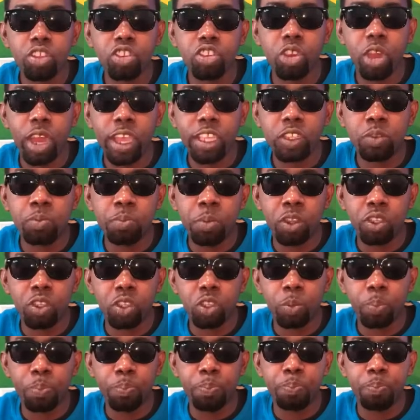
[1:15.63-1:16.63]
choice
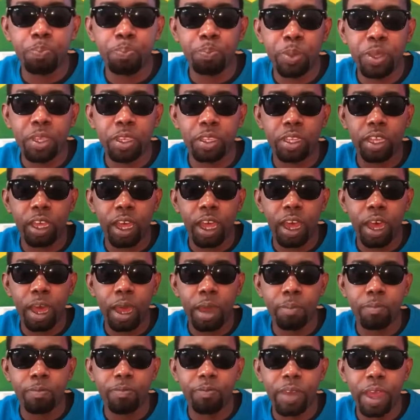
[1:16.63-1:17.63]
but to pick
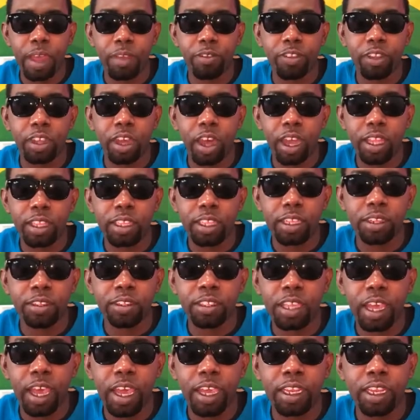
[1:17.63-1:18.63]
um, Vybz
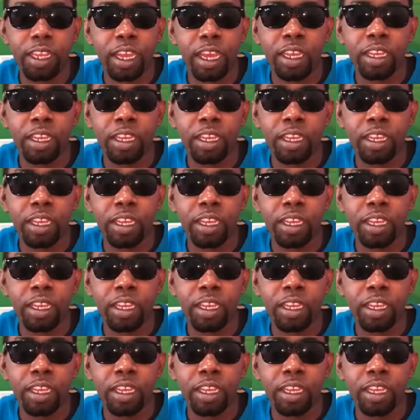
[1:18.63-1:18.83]
Kartel side.